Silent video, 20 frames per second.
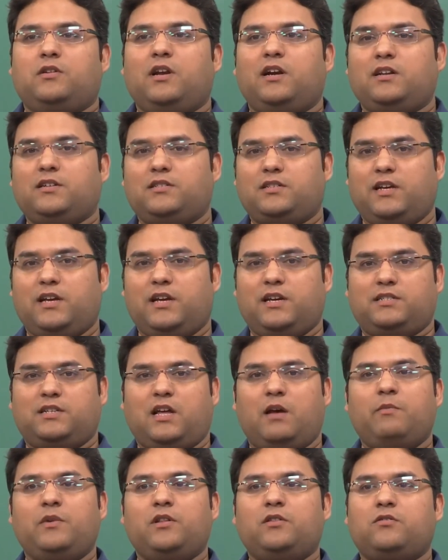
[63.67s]
So, let us
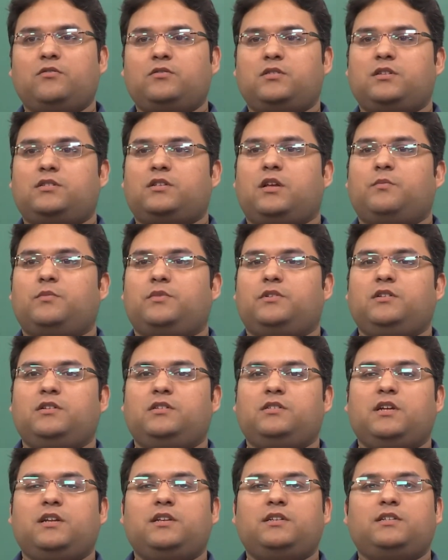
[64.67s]
examine those
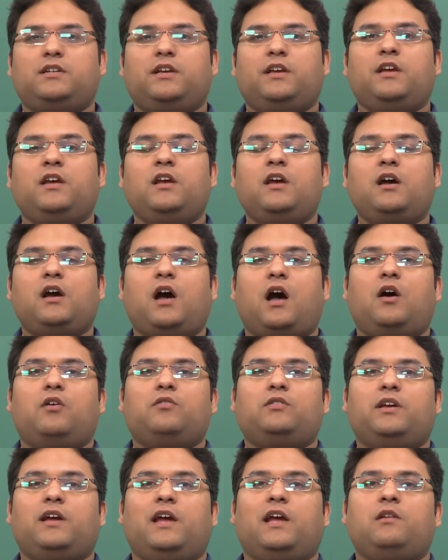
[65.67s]
assumptions and see
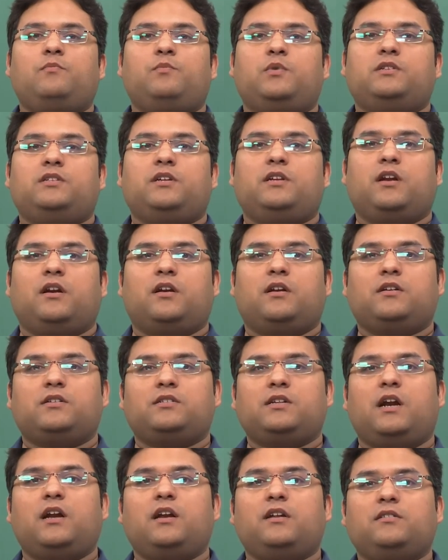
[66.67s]
how they help us in
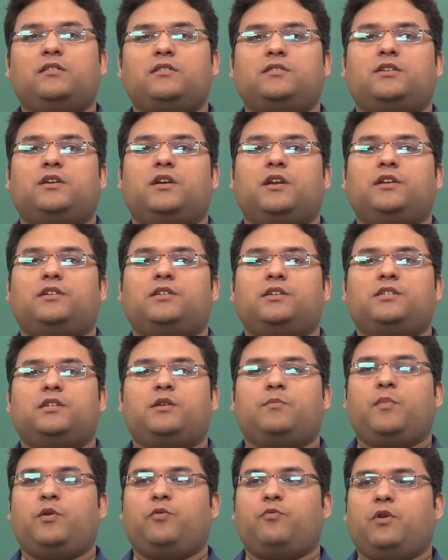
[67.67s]
understanding this
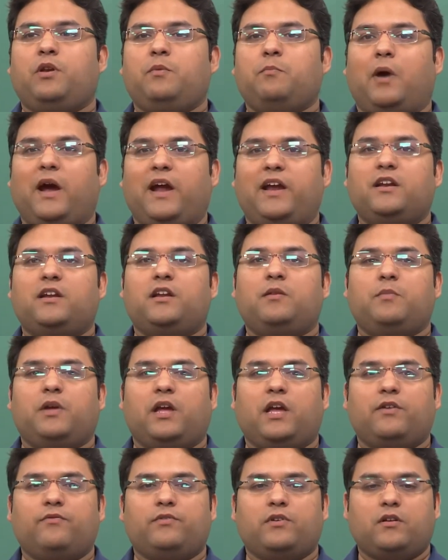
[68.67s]
relationship between mind and
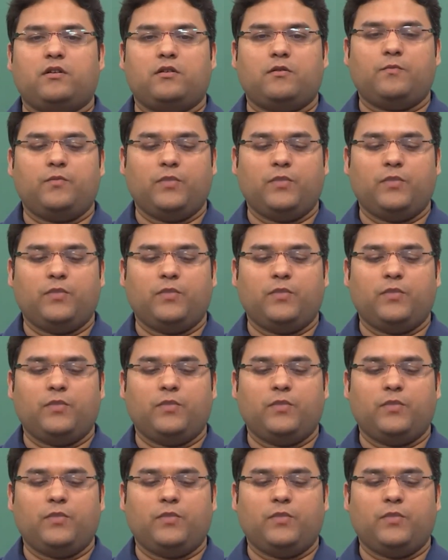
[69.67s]
behavior.